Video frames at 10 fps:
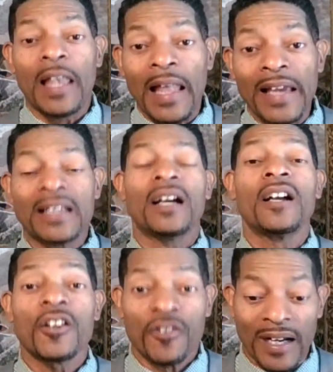like
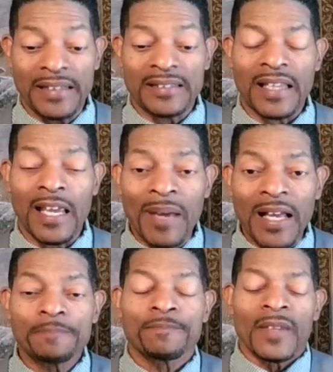Christ.
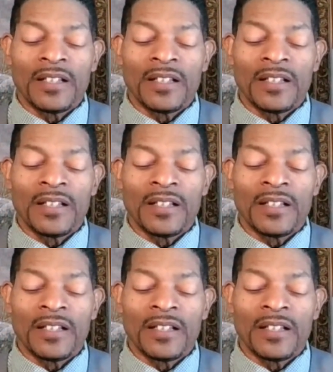Amen.